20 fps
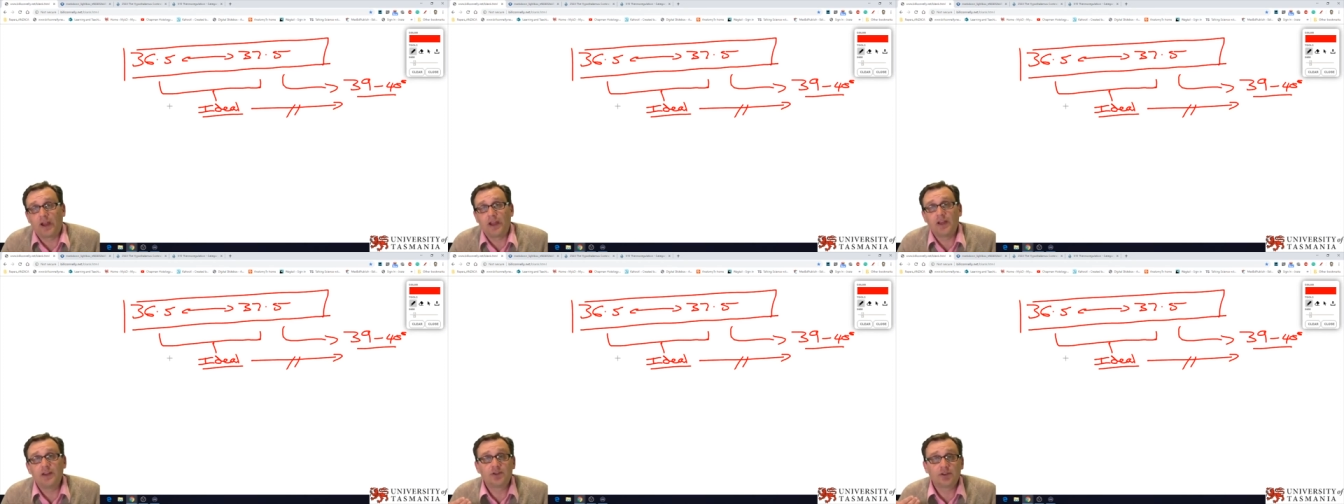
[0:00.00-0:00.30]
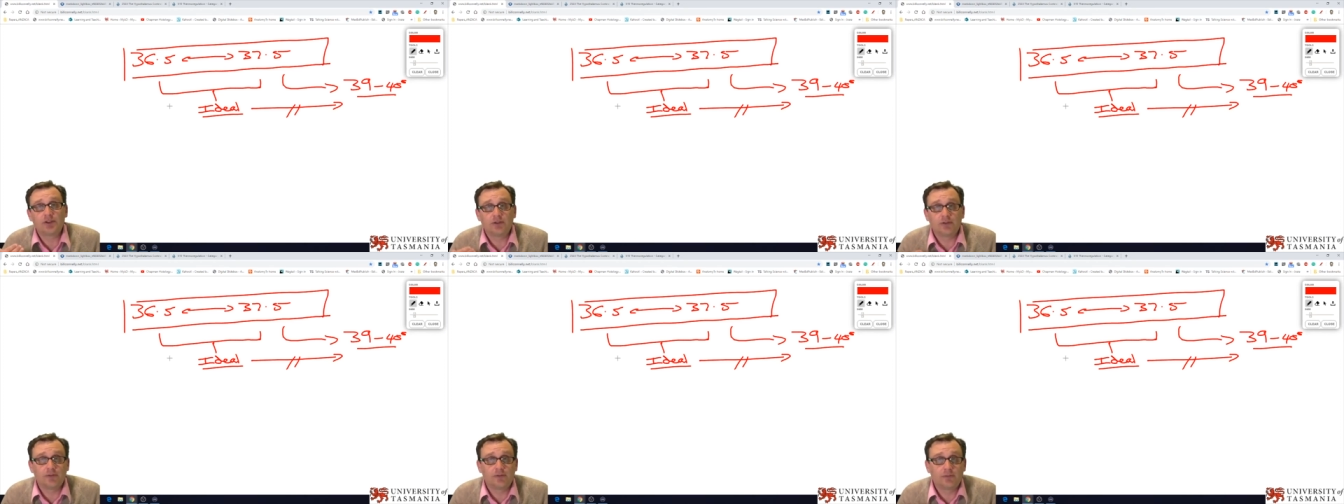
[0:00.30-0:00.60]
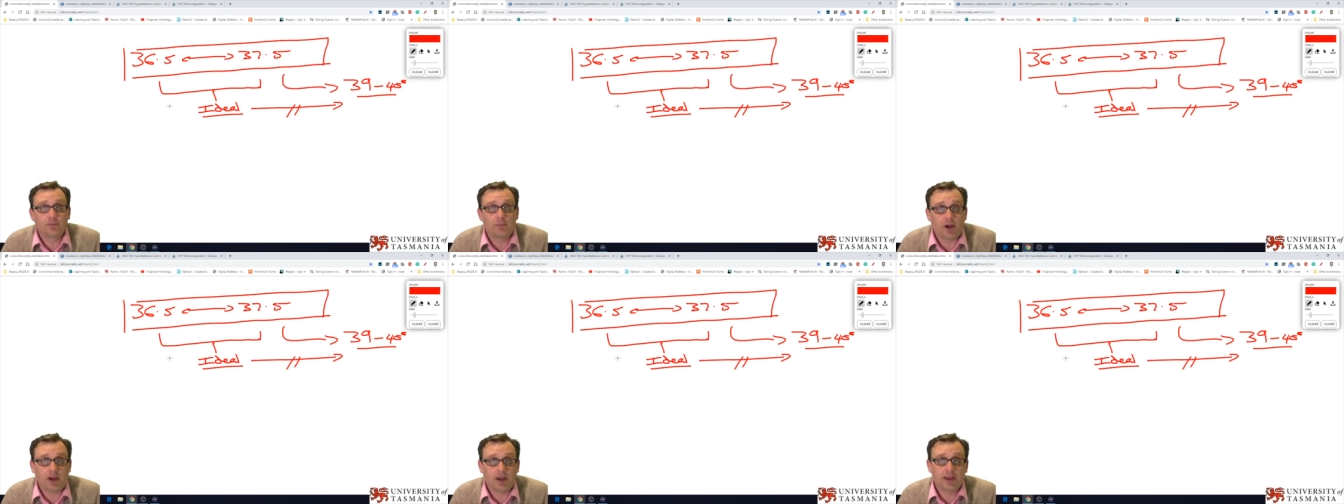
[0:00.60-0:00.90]
a
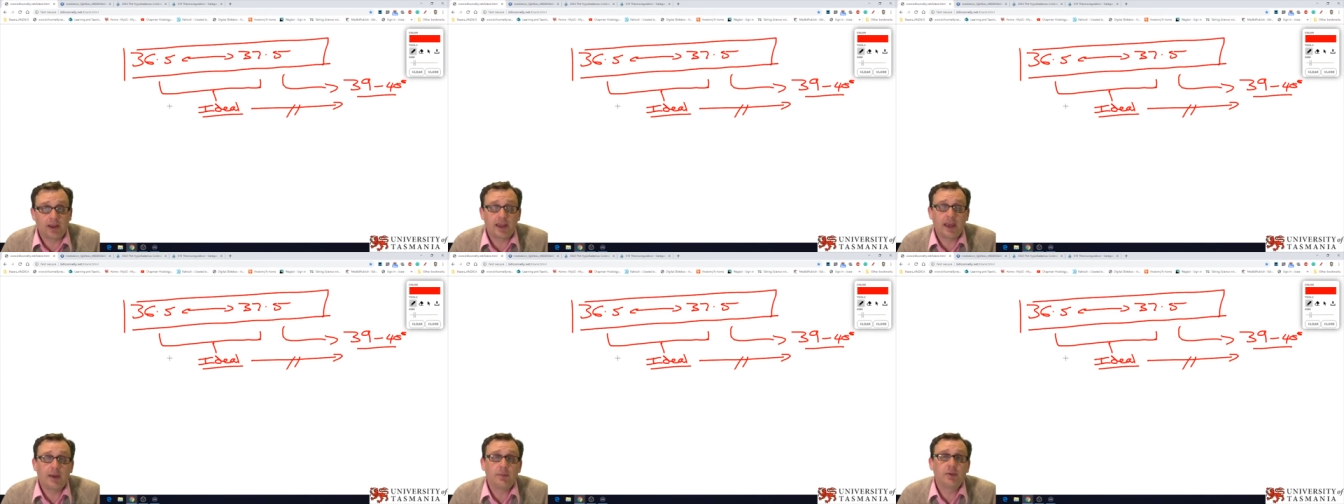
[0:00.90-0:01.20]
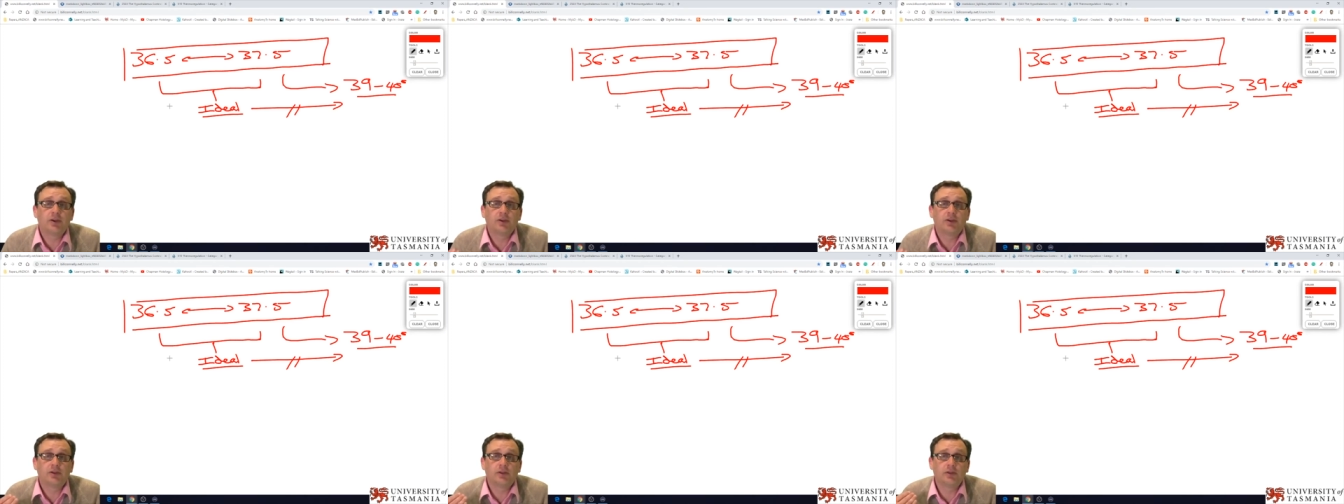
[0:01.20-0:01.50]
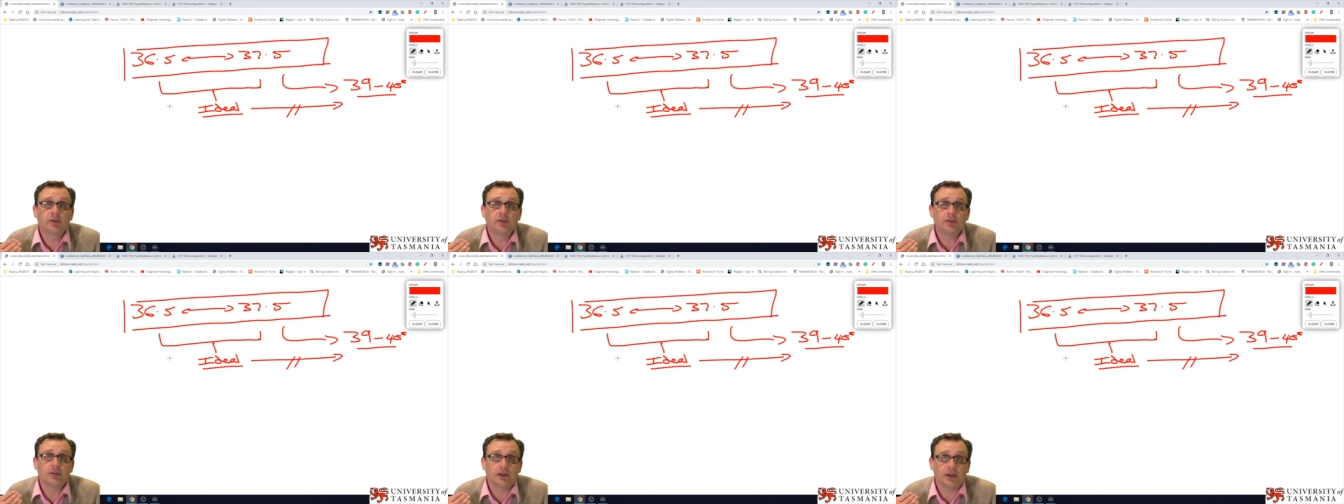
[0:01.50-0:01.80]
range of
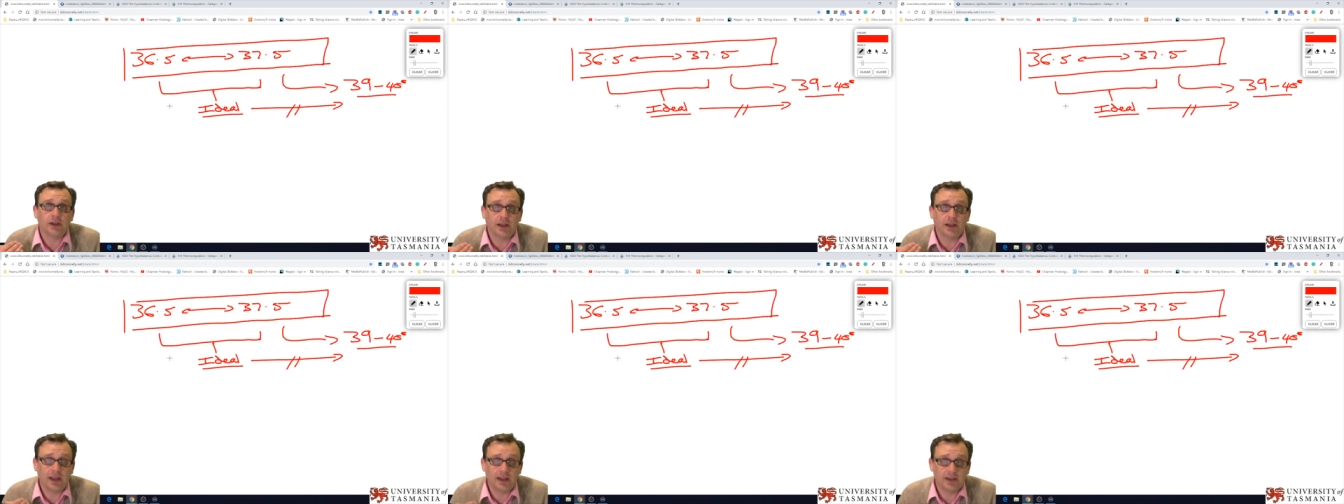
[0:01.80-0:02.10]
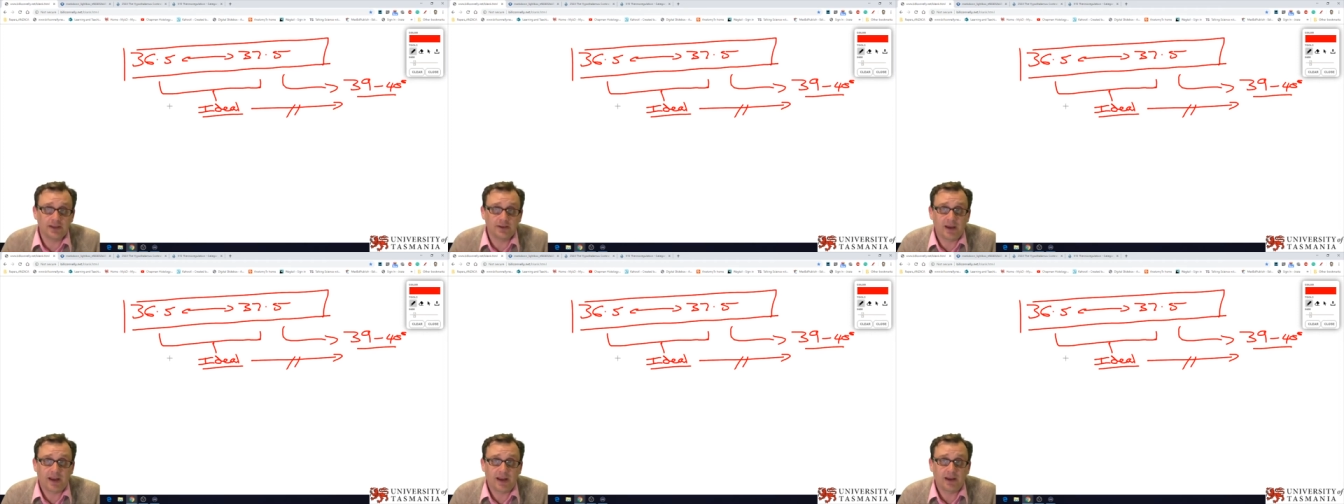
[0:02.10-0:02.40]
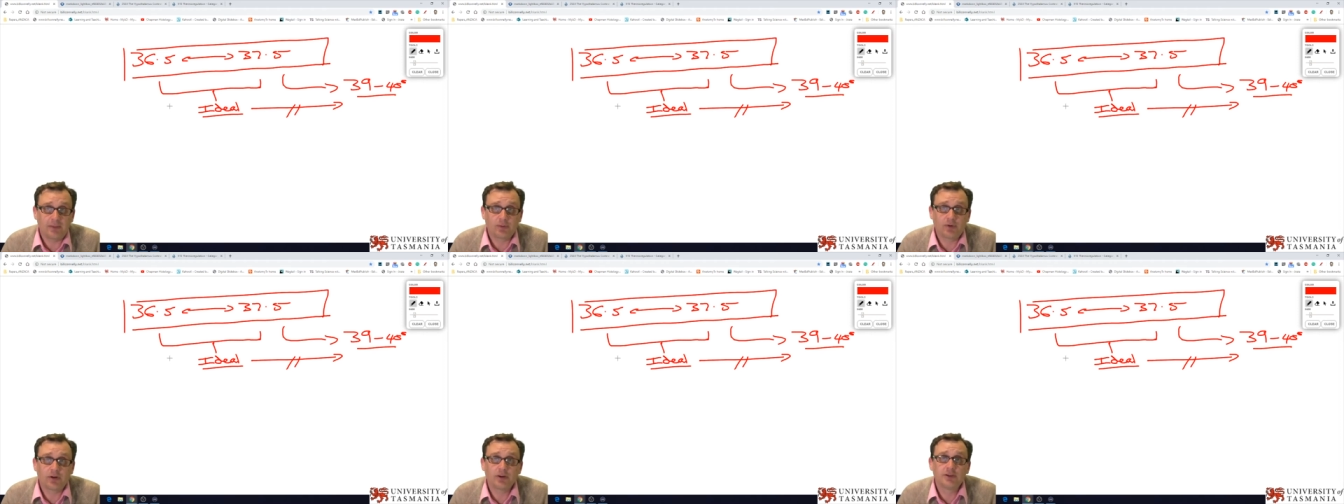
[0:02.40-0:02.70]
biochemical and
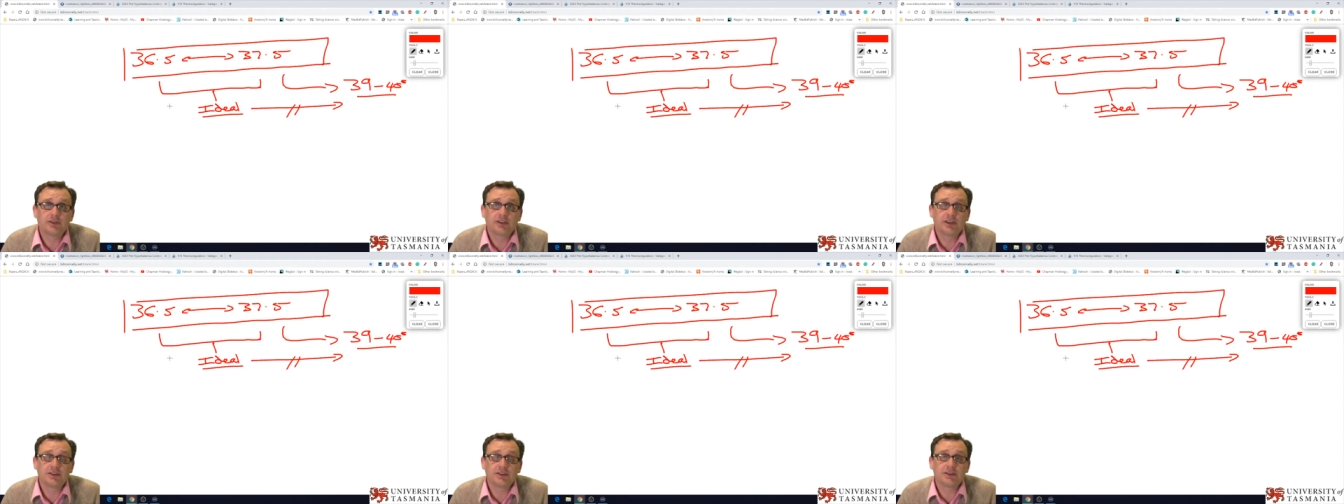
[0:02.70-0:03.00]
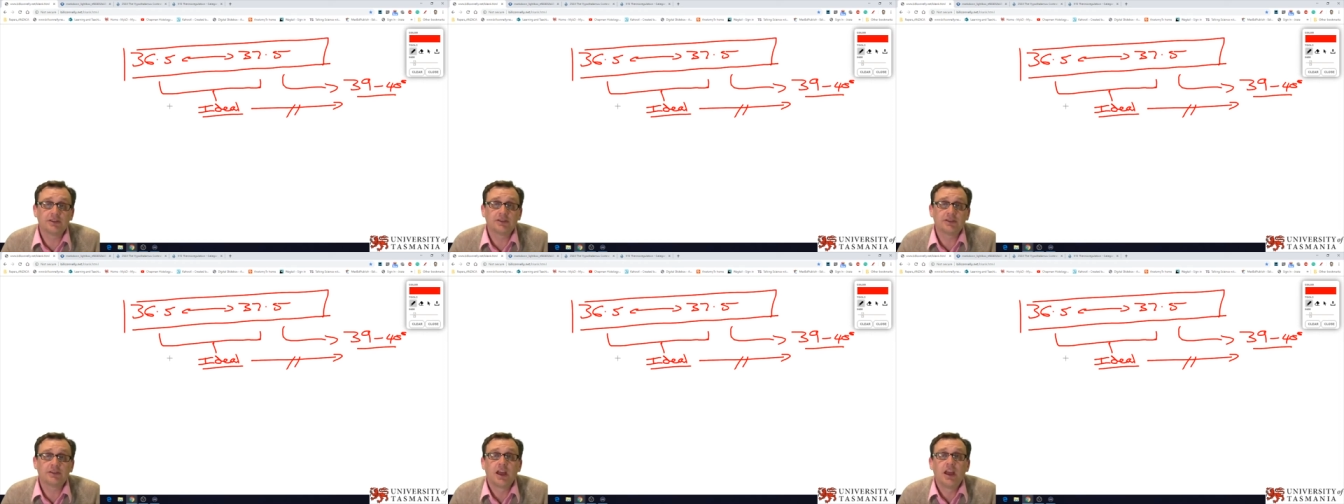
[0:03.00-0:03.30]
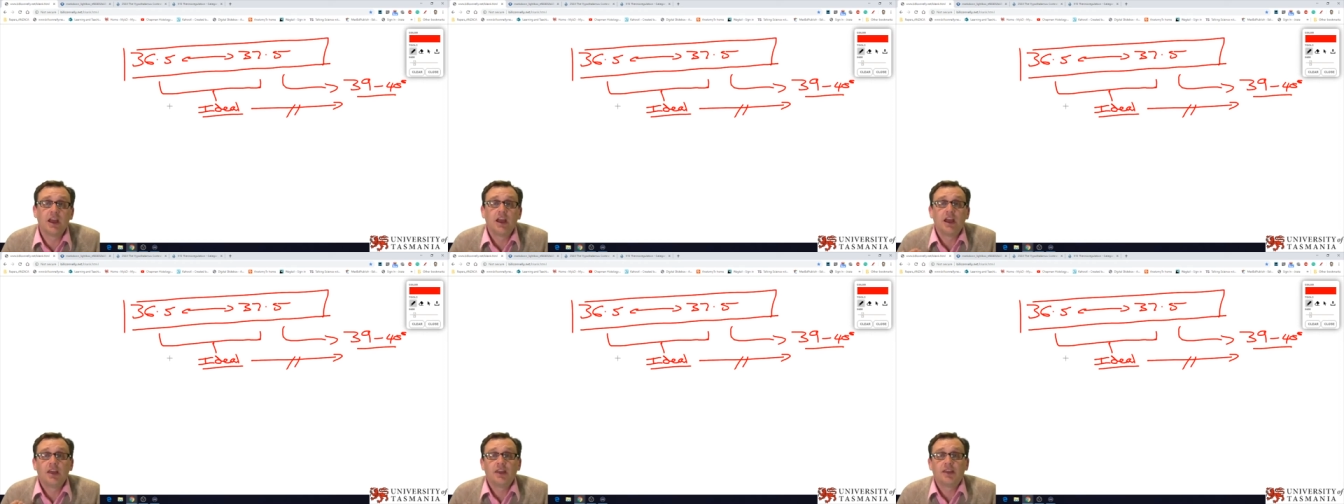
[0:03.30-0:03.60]
enzymatic
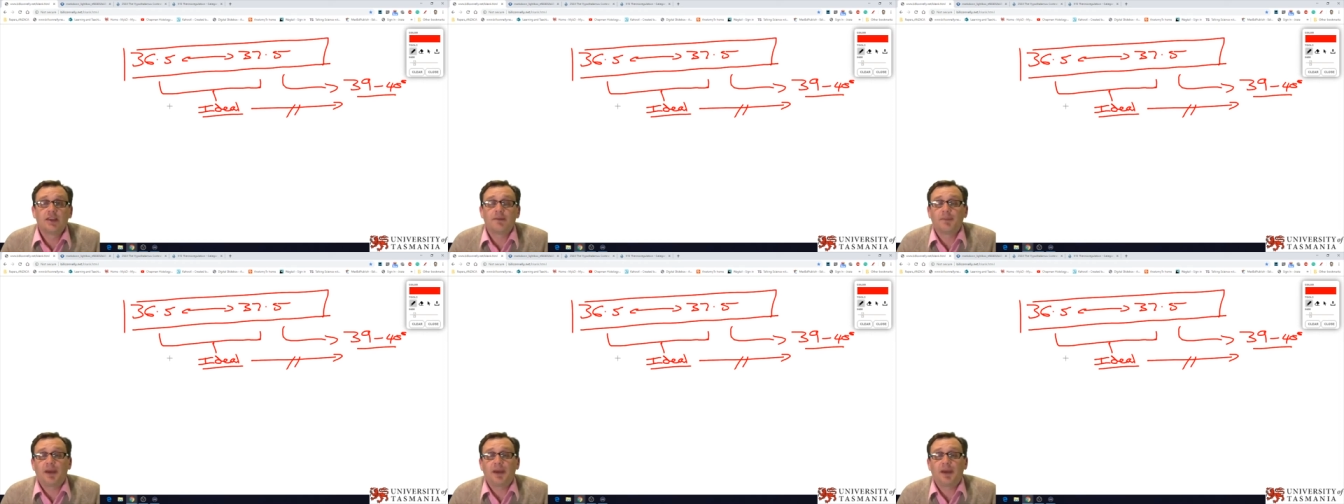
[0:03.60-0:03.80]
processes